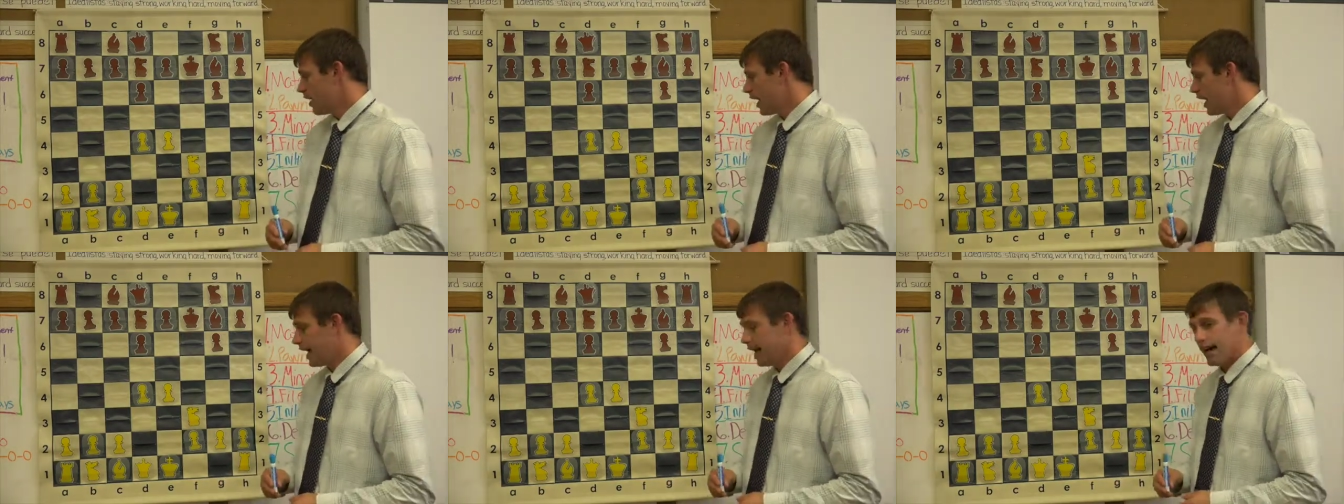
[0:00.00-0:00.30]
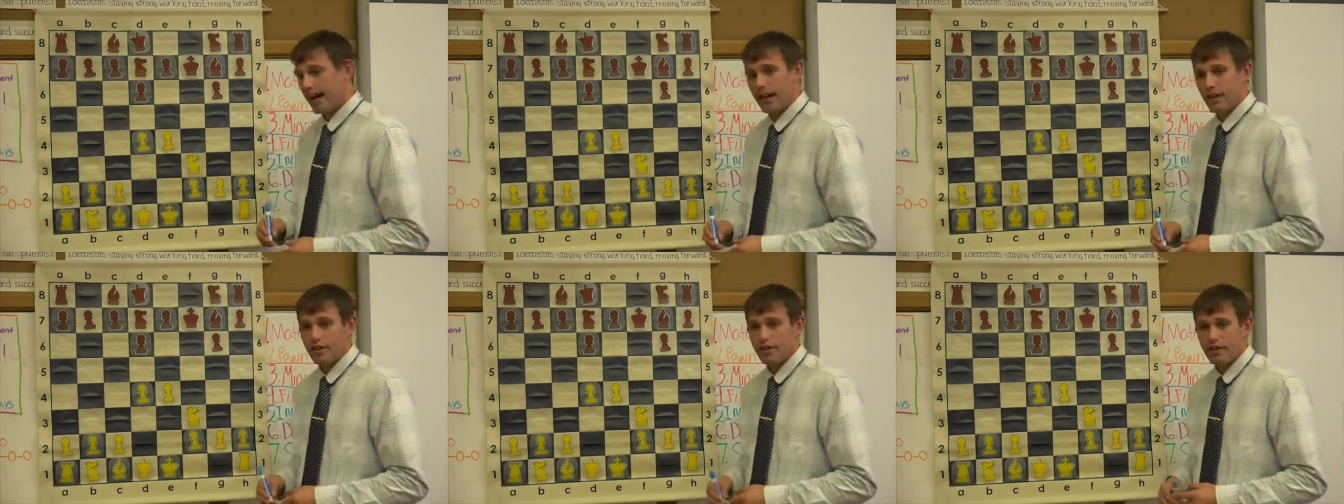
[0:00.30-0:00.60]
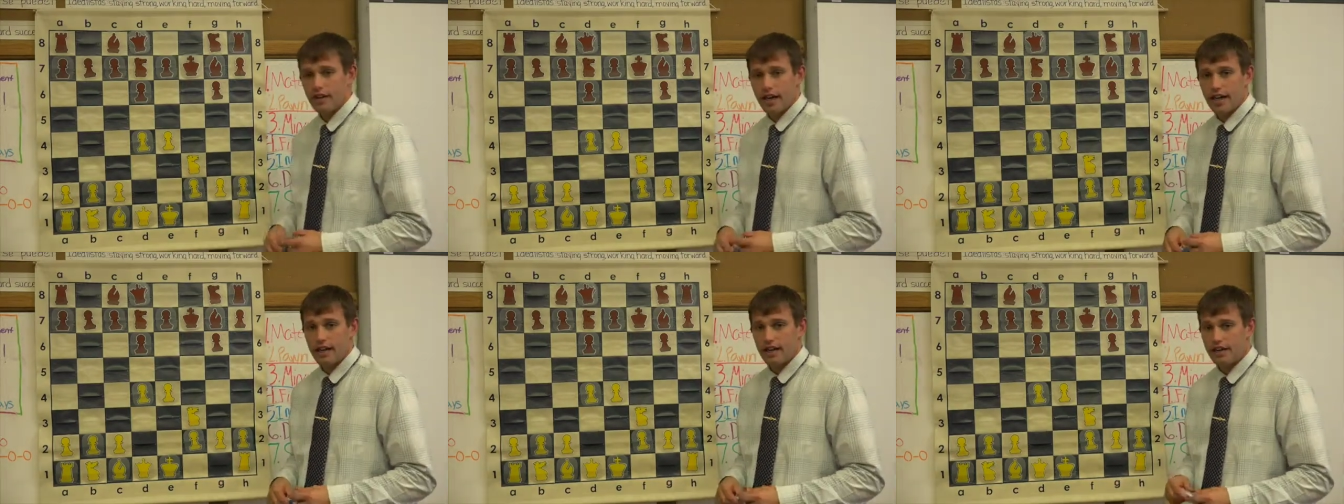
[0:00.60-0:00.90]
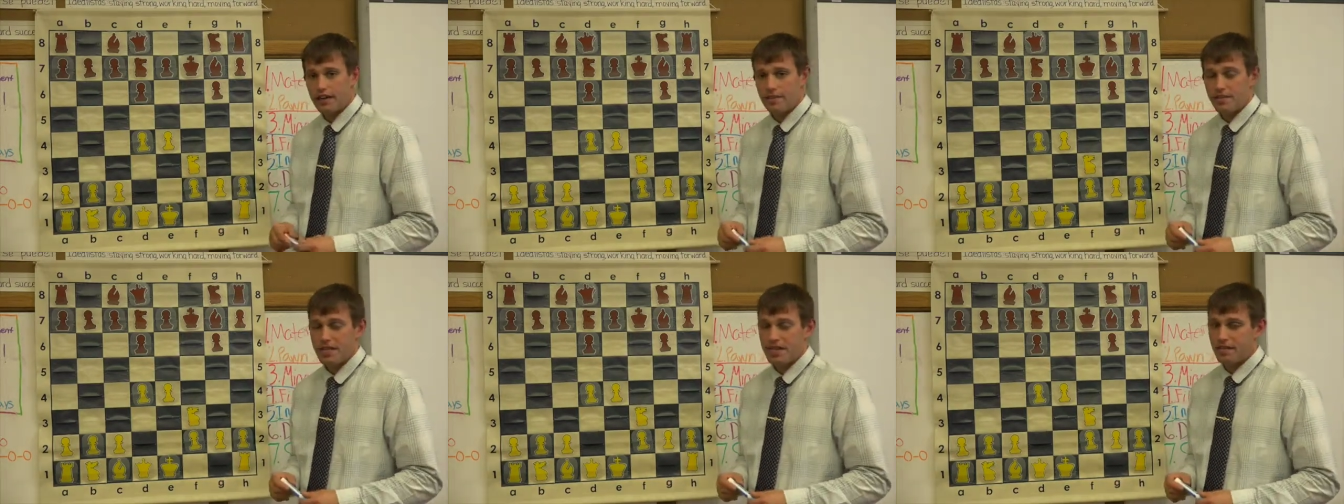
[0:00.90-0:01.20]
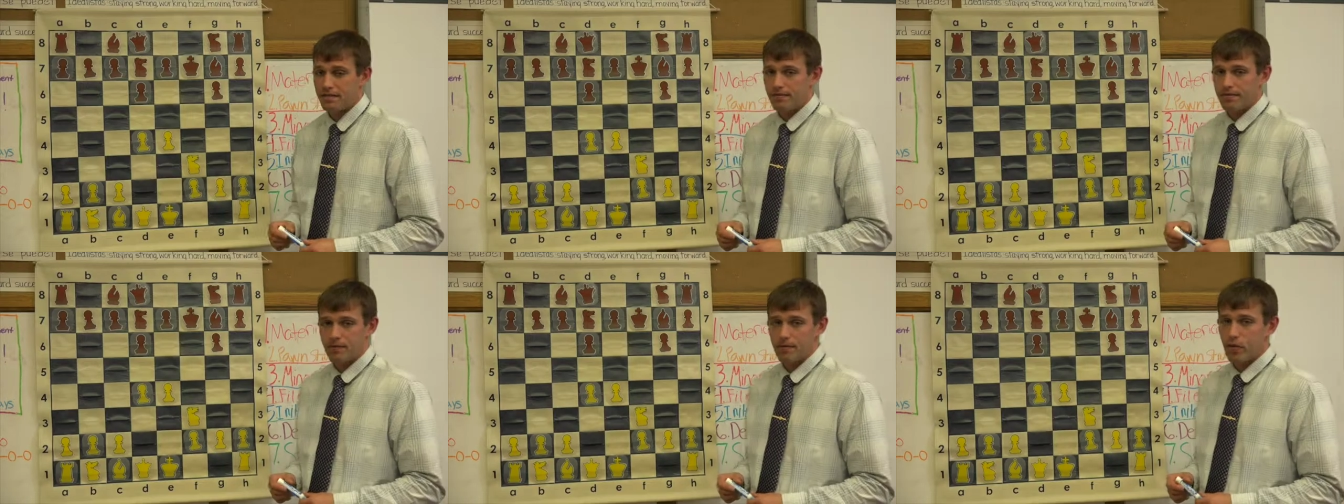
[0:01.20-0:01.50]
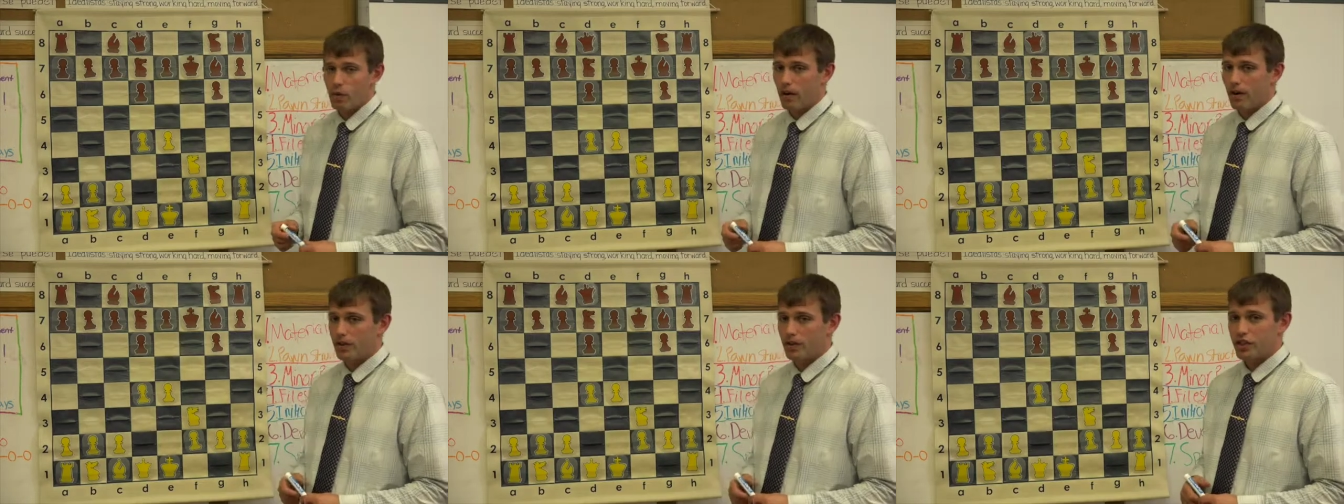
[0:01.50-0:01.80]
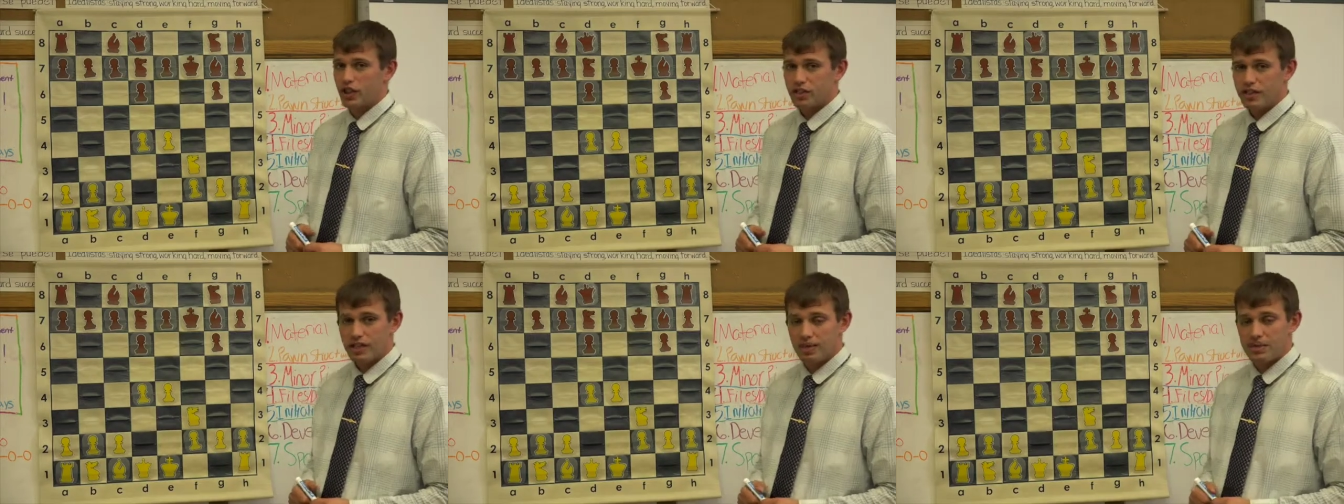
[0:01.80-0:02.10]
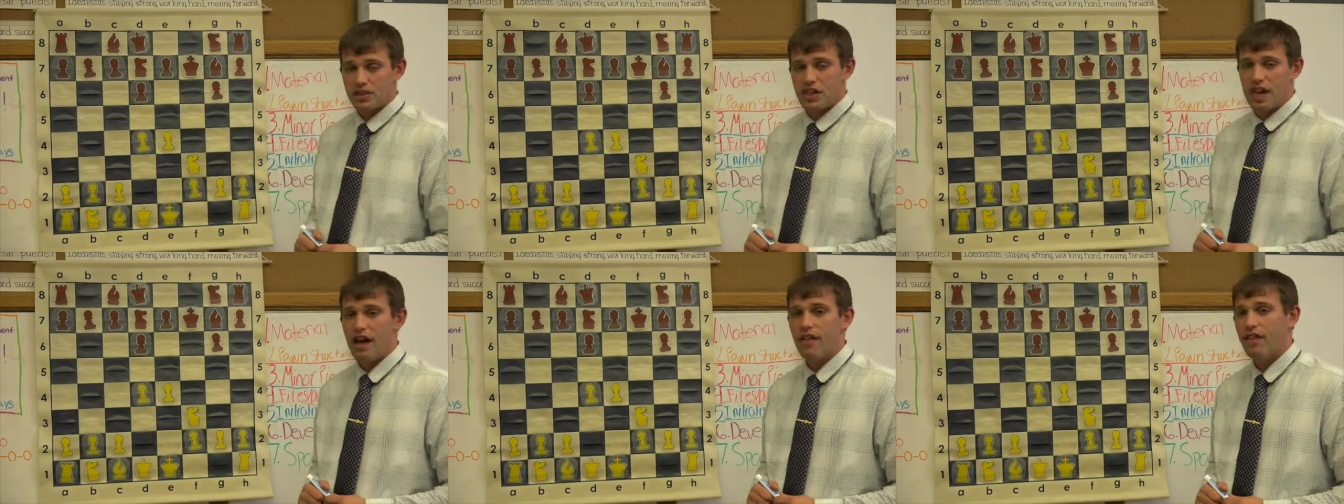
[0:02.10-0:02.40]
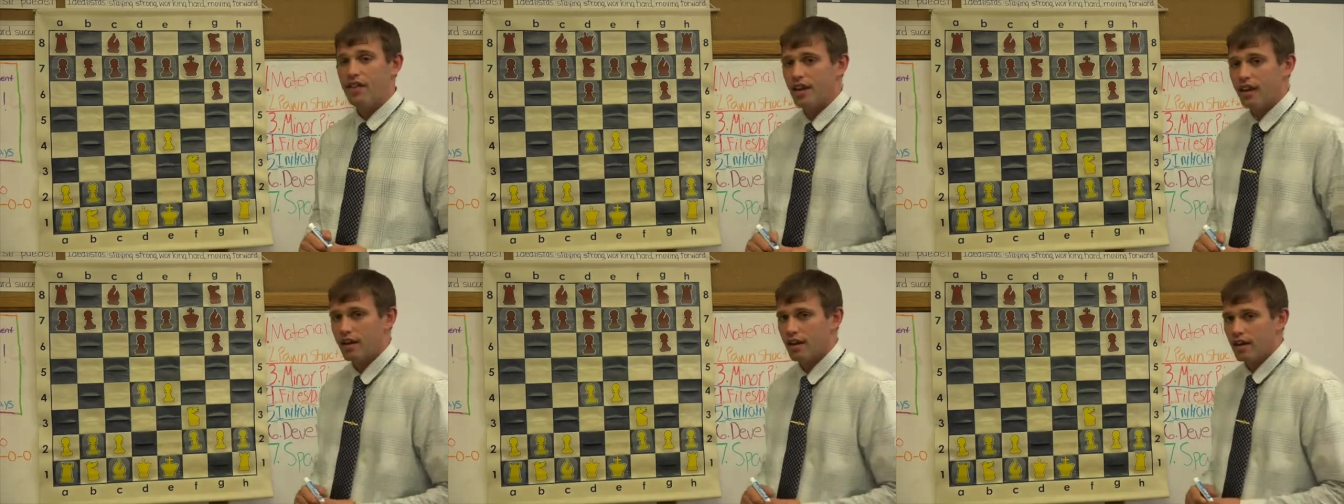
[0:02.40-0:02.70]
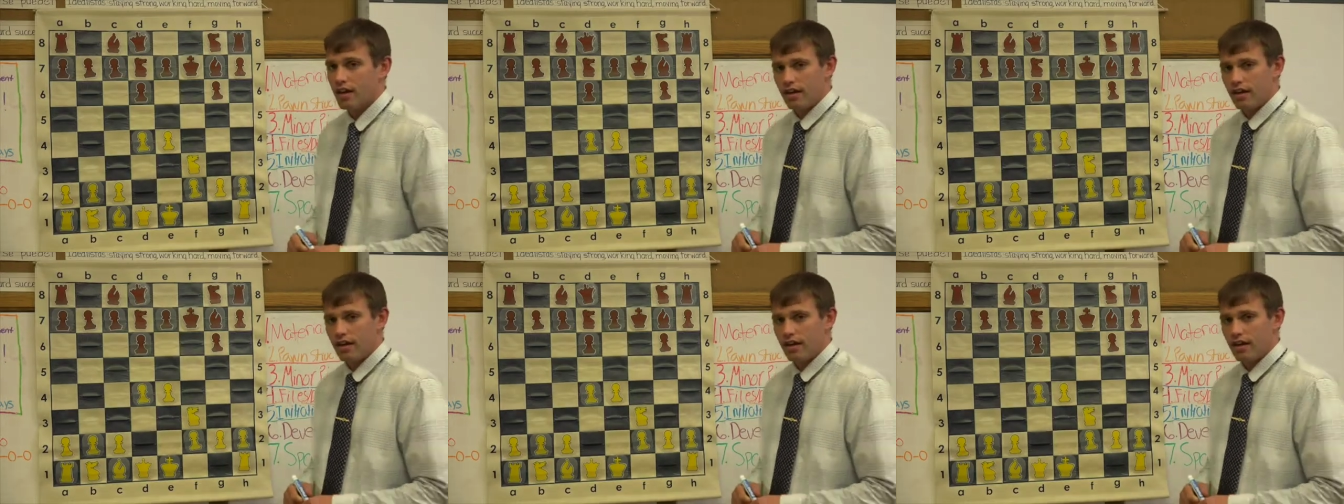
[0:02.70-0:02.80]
I mean, 4-hour chess games, nothing.